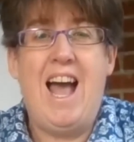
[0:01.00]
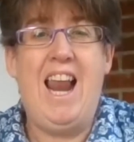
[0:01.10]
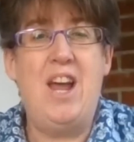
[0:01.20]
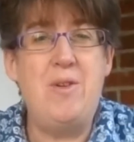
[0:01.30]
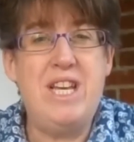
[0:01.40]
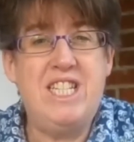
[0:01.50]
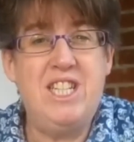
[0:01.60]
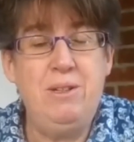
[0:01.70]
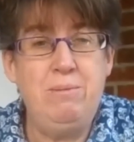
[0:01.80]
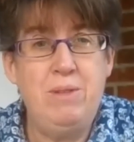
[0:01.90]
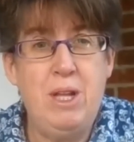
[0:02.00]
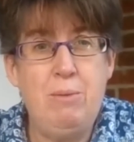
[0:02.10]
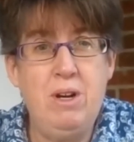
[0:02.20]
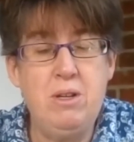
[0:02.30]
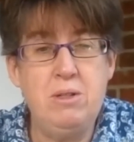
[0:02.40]
Hello Year 2,
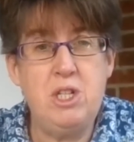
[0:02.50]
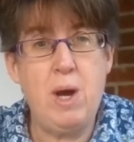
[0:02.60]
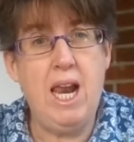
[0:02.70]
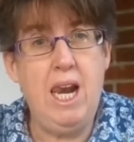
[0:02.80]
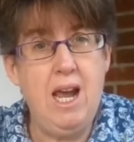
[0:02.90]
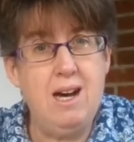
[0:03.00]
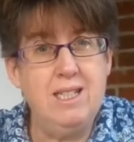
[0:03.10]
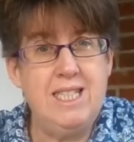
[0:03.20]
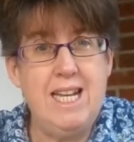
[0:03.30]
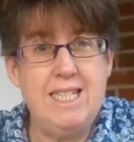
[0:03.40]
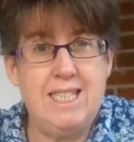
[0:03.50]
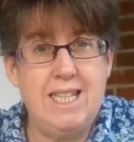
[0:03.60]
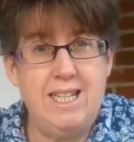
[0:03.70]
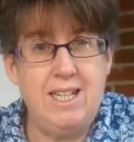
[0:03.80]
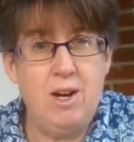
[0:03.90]
welcome to our last
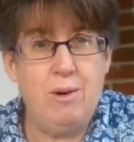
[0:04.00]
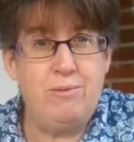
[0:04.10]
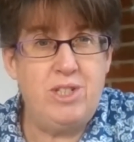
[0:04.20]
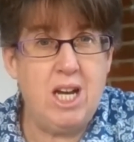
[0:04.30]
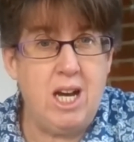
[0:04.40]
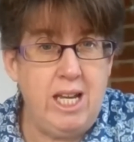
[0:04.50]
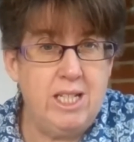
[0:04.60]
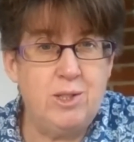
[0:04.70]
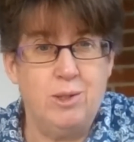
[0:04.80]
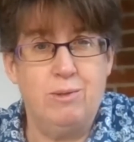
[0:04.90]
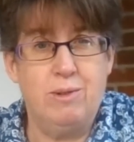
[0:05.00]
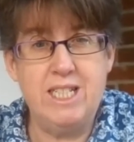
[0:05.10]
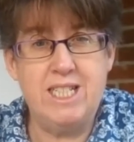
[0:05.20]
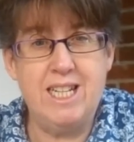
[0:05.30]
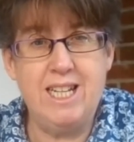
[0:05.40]
lesson of dinosaur
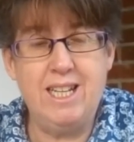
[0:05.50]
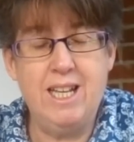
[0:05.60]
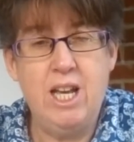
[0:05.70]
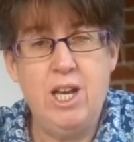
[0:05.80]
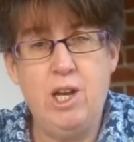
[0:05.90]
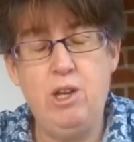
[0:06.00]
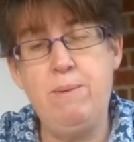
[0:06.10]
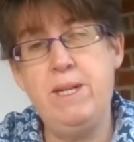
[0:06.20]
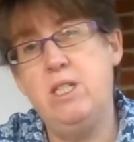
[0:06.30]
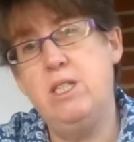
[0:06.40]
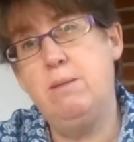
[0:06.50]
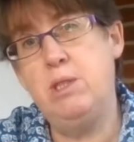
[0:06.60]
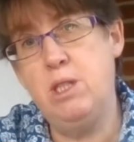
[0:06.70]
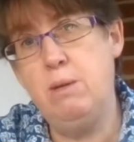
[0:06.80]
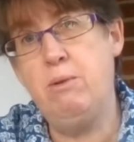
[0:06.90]
writing. You've been doing some
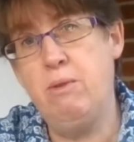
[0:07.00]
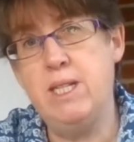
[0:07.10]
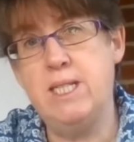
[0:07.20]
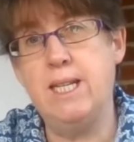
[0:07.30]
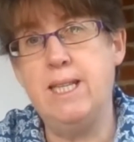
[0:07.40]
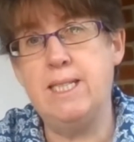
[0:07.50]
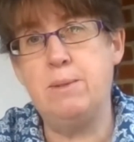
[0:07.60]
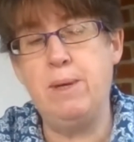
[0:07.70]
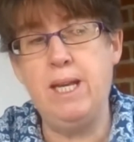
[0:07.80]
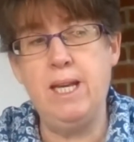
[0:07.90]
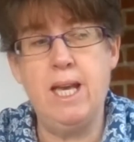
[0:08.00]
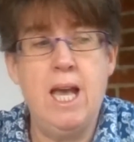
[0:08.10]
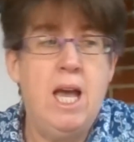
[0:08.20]
super writing this week.